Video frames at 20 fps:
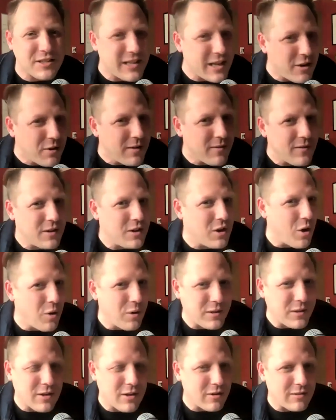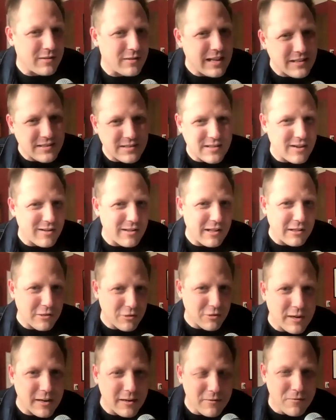they don't even know what they're necessarily
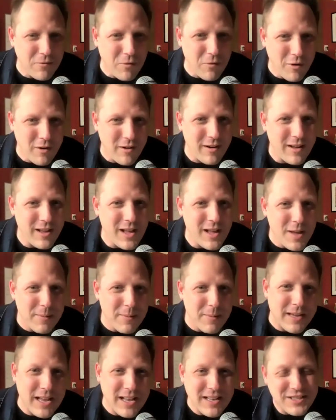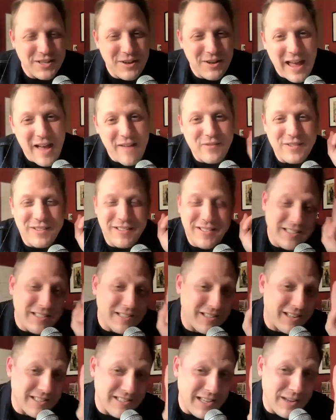looking for because you have to. This
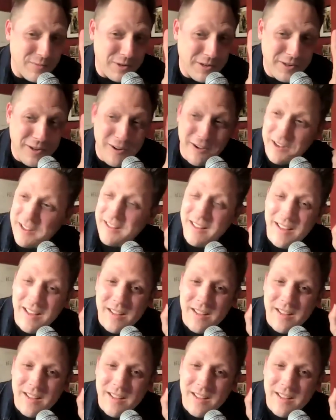is going to sound really nerdy.